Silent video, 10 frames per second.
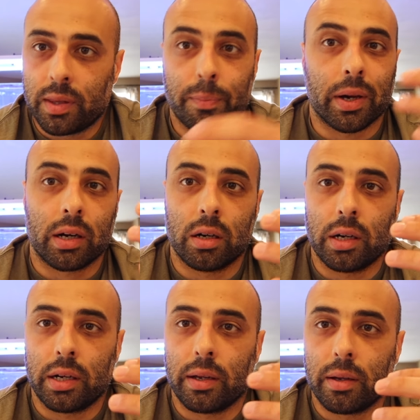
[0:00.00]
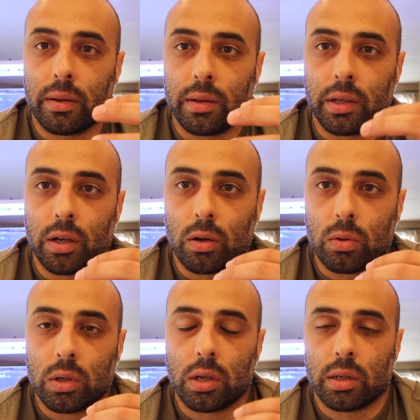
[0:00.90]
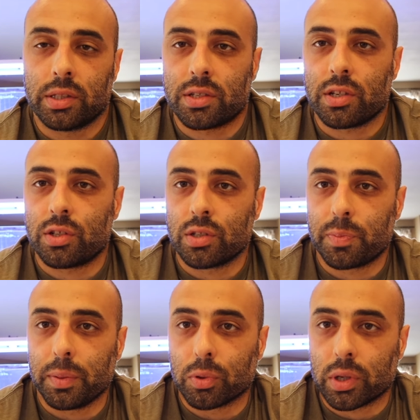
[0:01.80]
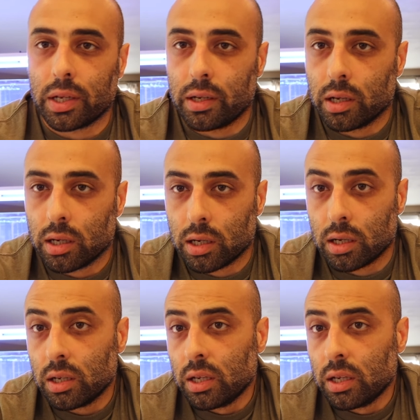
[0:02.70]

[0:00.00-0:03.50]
the better decisions people can have.